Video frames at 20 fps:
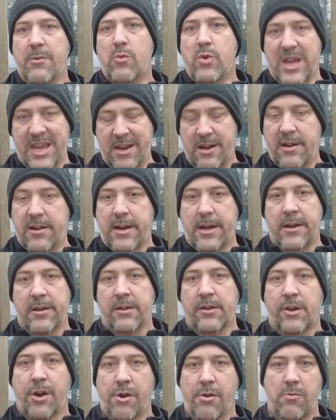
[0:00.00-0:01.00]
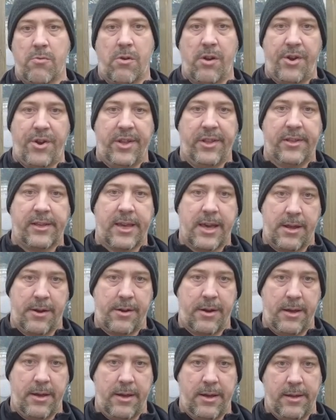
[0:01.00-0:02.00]
wind and cold, it
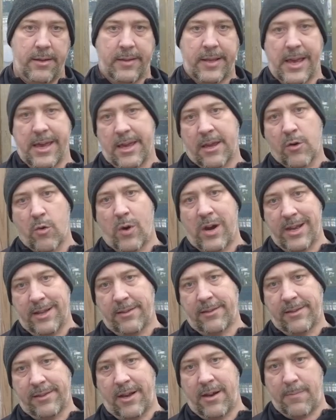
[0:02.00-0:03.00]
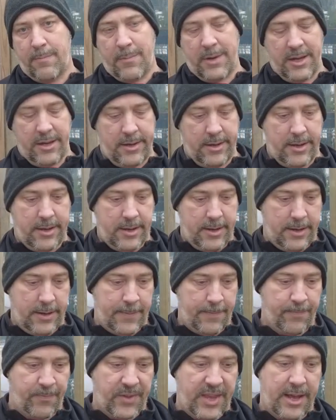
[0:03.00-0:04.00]
can take quite some
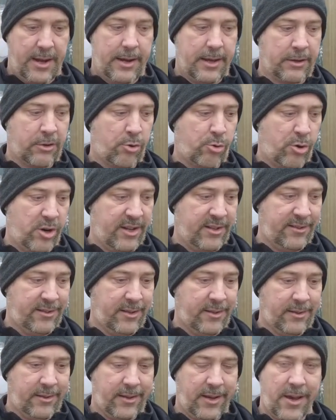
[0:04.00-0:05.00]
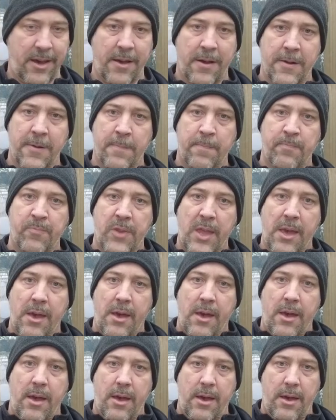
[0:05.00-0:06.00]
electricity.
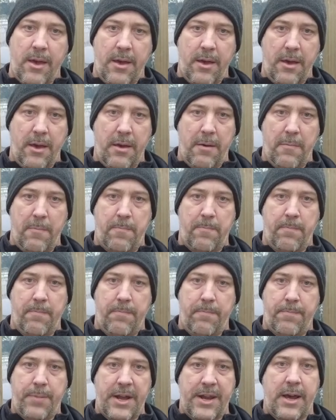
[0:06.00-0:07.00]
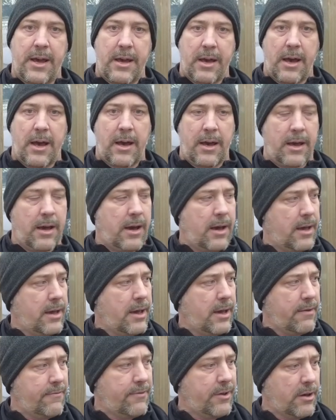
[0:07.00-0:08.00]
But I
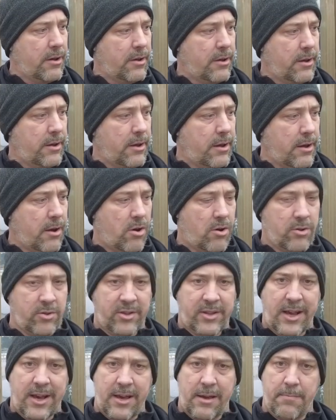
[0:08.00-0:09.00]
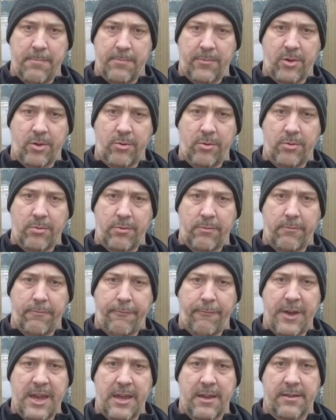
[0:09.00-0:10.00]
have a hard time to
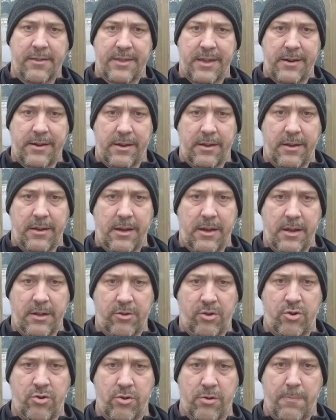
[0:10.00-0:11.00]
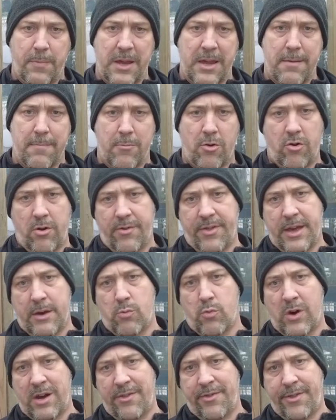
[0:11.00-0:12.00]
think that it should be more
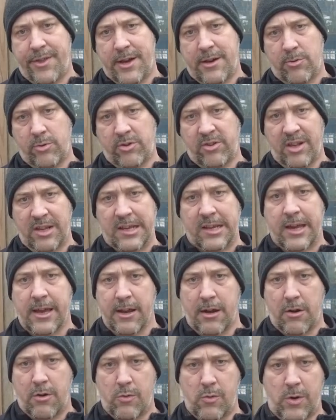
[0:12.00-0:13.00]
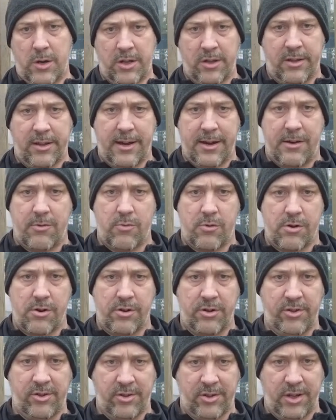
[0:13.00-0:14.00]
than 1000 kilowatt
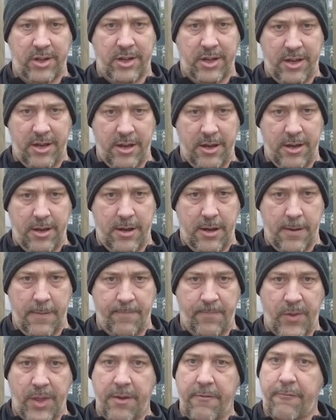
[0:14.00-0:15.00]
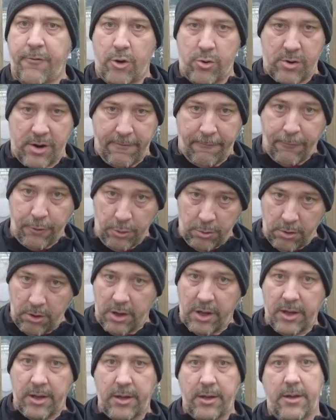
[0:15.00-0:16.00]
hours for a full
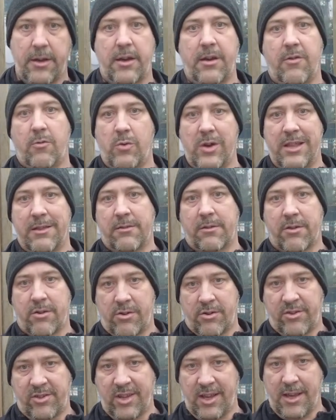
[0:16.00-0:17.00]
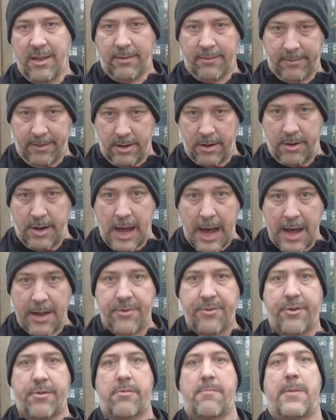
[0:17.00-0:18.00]
winter season
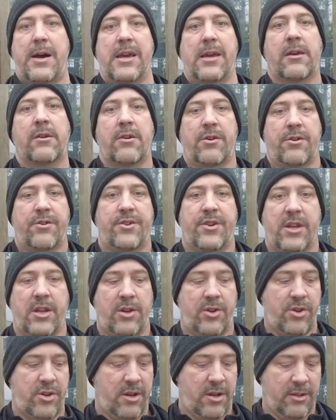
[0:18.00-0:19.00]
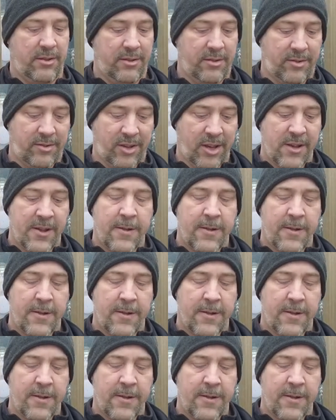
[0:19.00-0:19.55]
under my conditions.